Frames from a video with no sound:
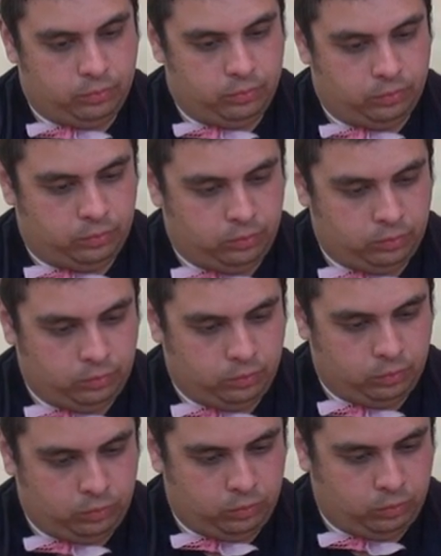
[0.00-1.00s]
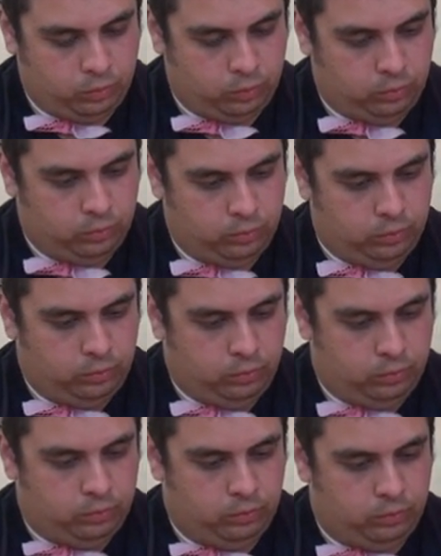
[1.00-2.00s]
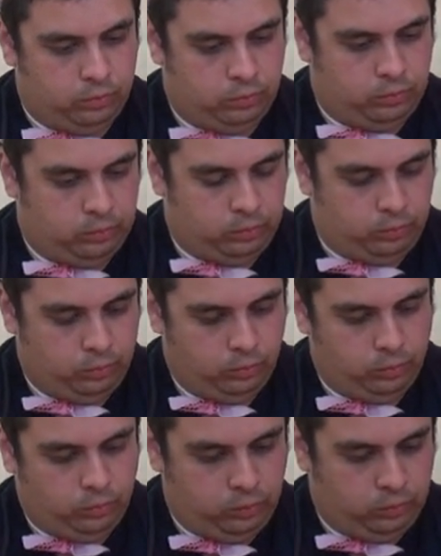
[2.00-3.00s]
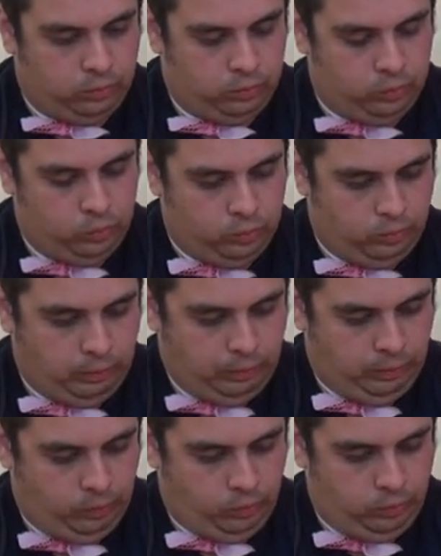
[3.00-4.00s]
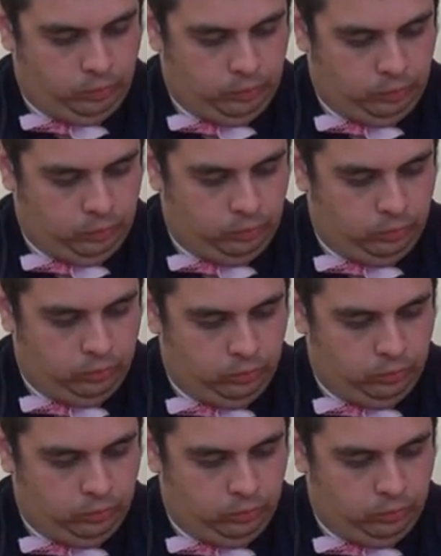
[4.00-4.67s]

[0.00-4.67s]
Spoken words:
No words are spoken by the person on screen.